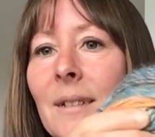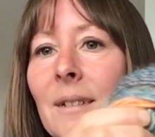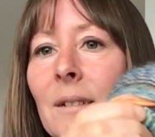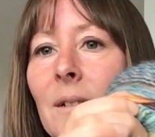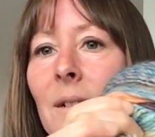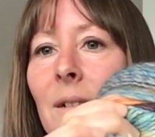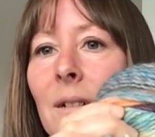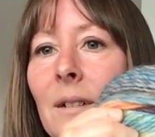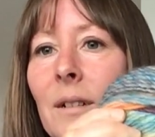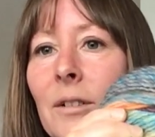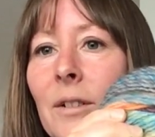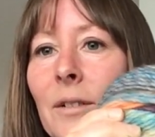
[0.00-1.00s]
Oh
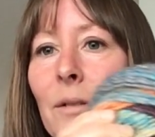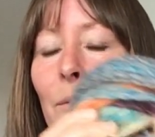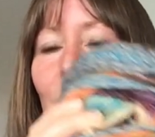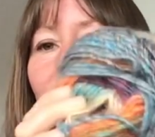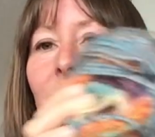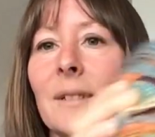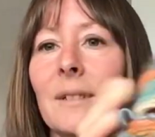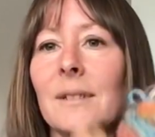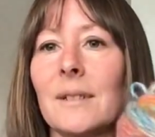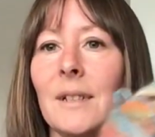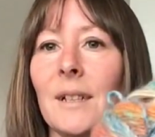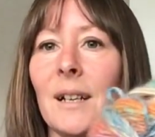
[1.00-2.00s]
gosh, it's gorgeous.
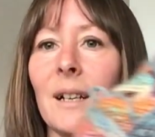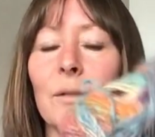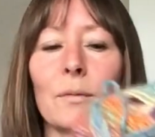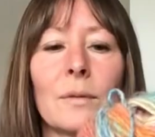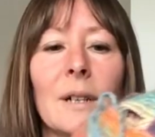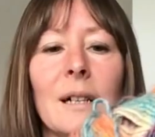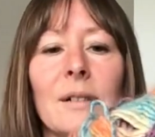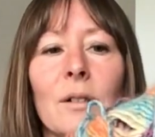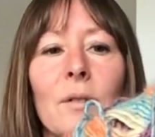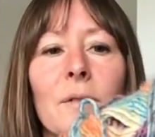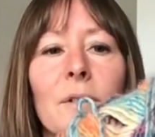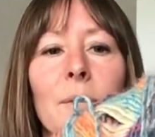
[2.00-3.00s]
It's really
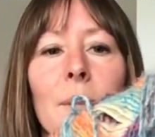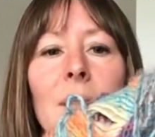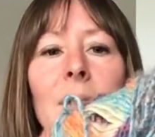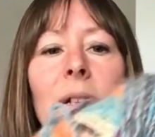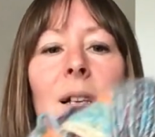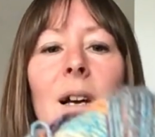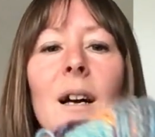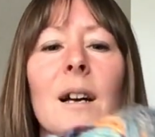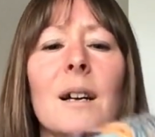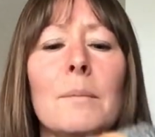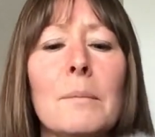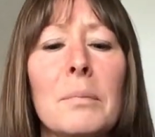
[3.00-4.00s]
soft as well.
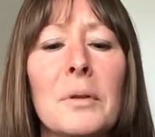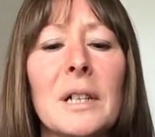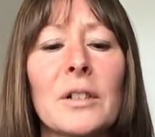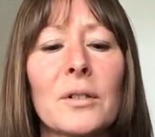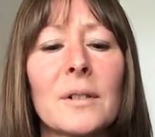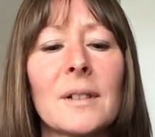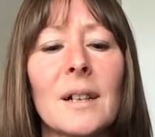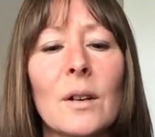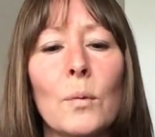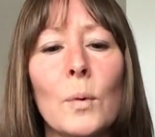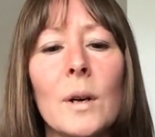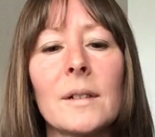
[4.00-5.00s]
I'm pretty sure it's like
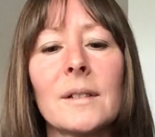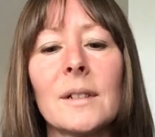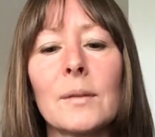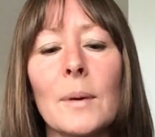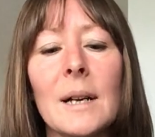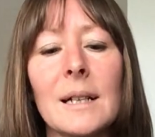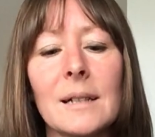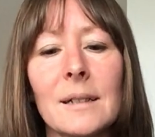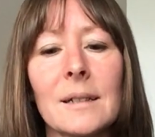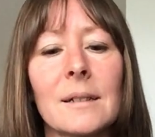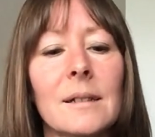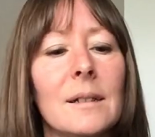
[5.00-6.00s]
a worsted
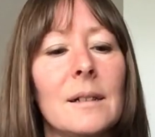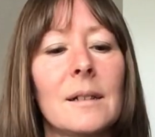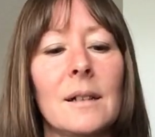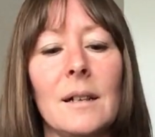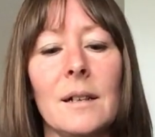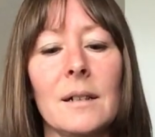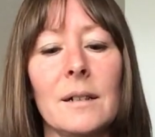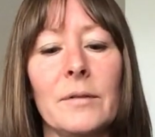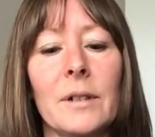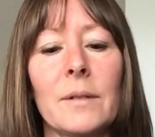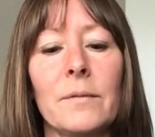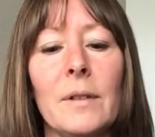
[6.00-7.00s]
weight. If
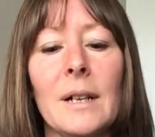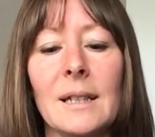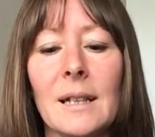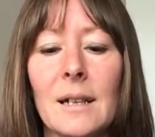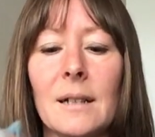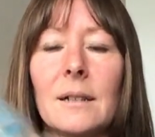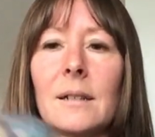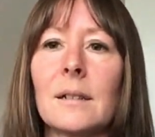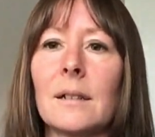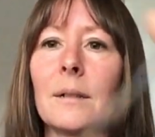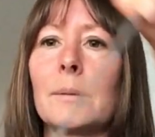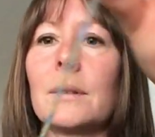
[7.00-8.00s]
I can find the end,
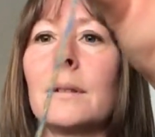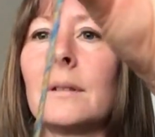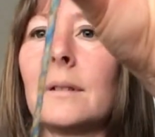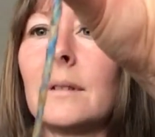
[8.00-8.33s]
I will